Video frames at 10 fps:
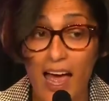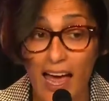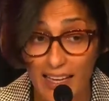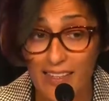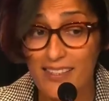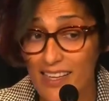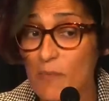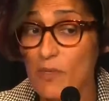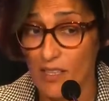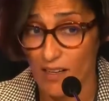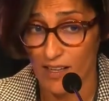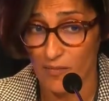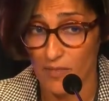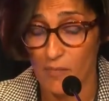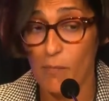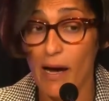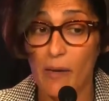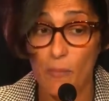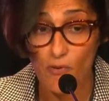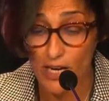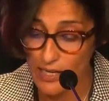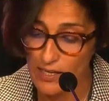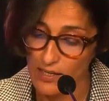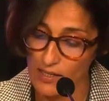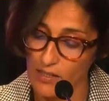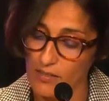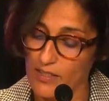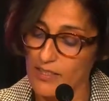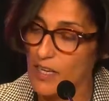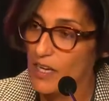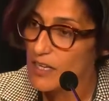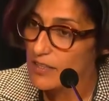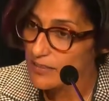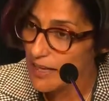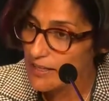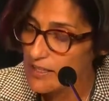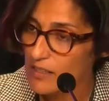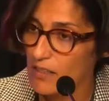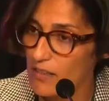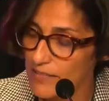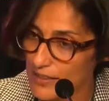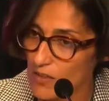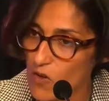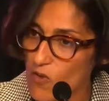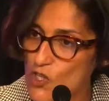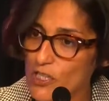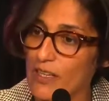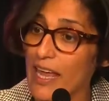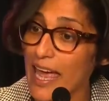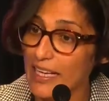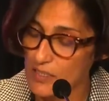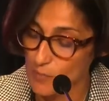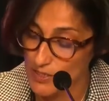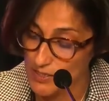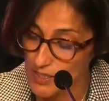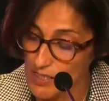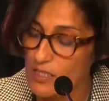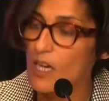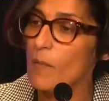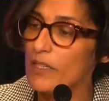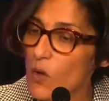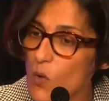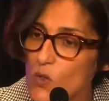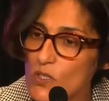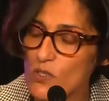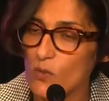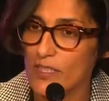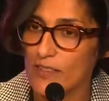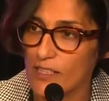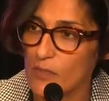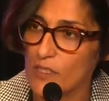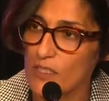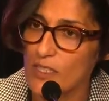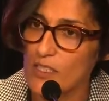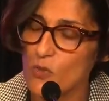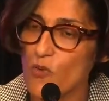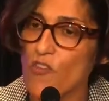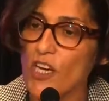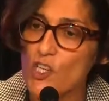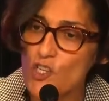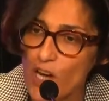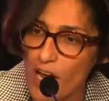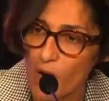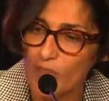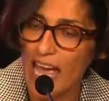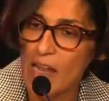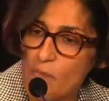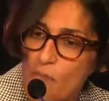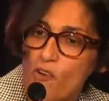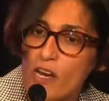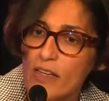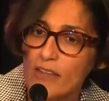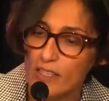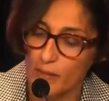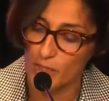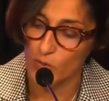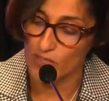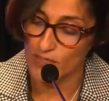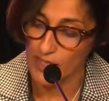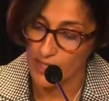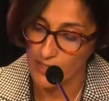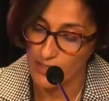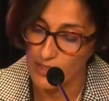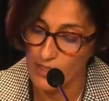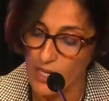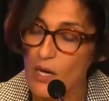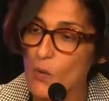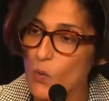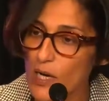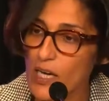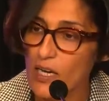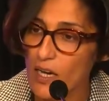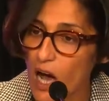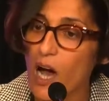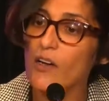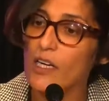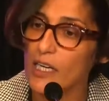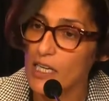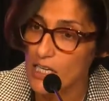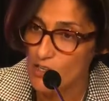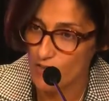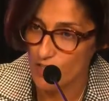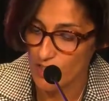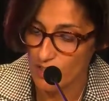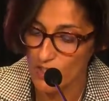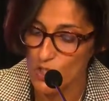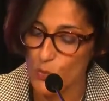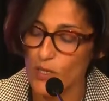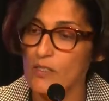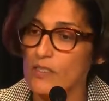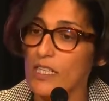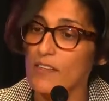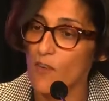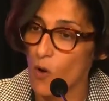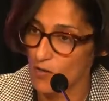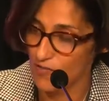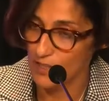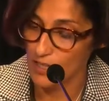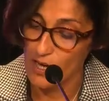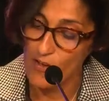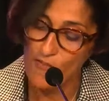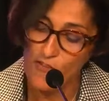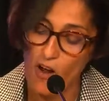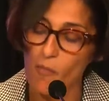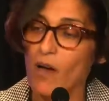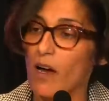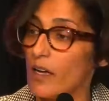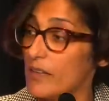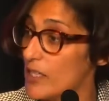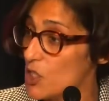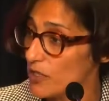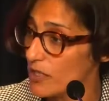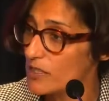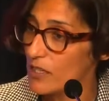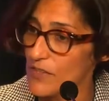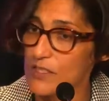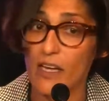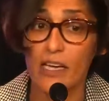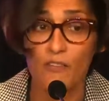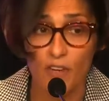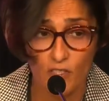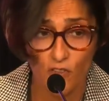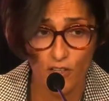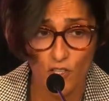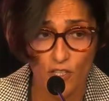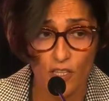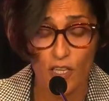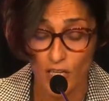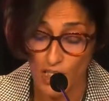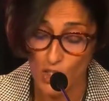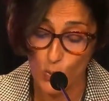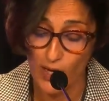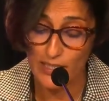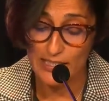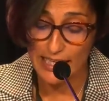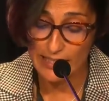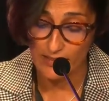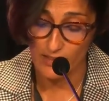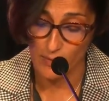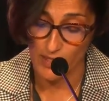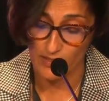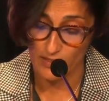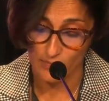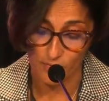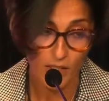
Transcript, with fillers: At the same time, by bringing this technical, technological expertise, but also this expertise to reach out and bring the community in, we are gearing towards evolving from a digital service infrastructure to a data space.